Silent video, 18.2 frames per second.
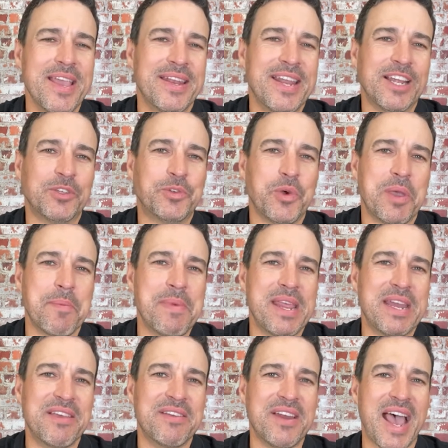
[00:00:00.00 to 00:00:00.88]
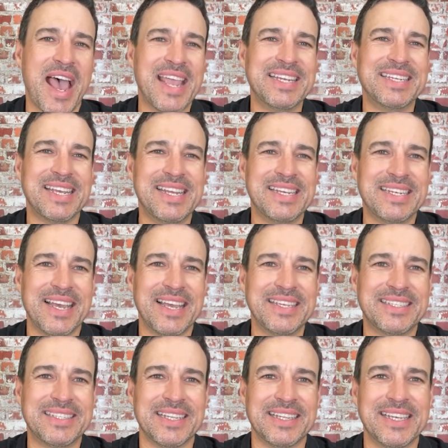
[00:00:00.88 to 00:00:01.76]
Now, it took a median 18
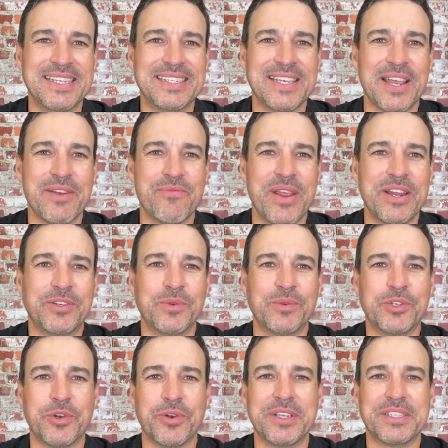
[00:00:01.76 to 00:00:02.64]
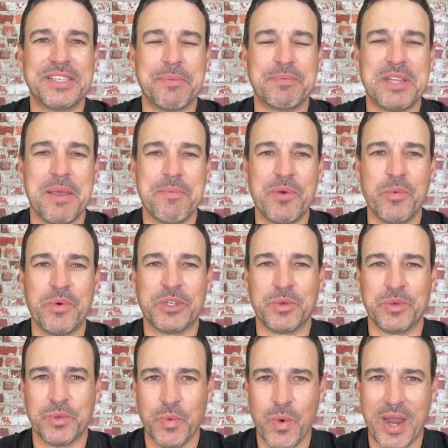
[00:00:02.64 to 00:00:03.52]
days to lease a rental during September,
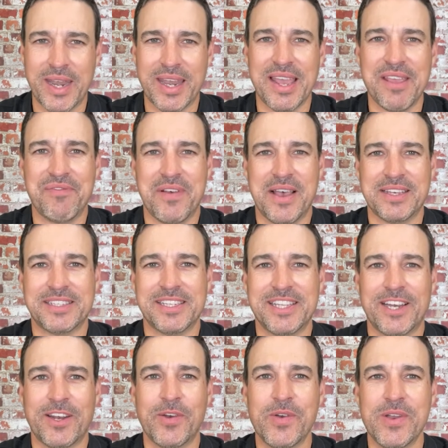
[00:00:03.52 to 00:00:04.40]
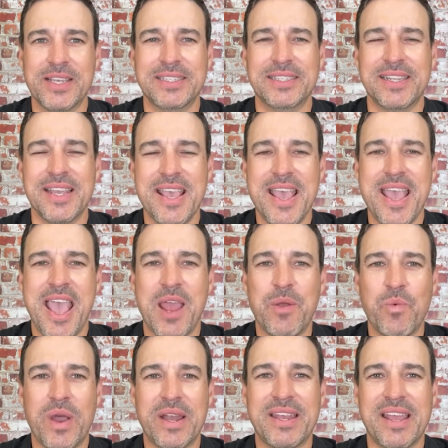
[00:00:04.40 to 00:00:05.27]
which was 1 day faster than August
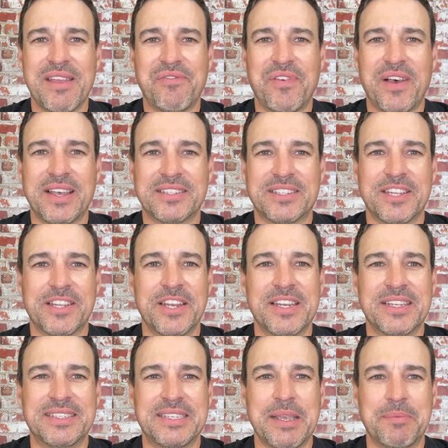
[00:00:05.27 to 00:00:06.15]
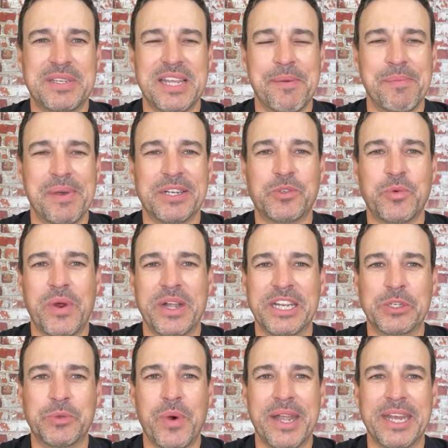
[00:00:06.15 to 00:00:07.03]
and 1 day faster than September
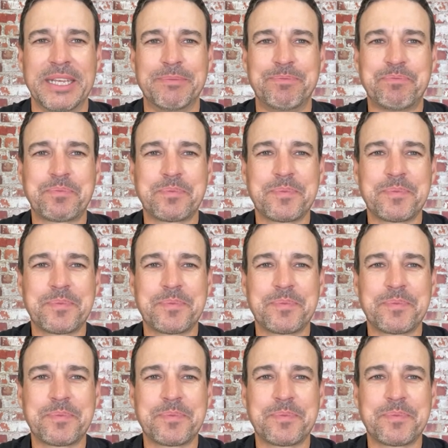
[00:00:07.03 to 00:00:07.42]
2020.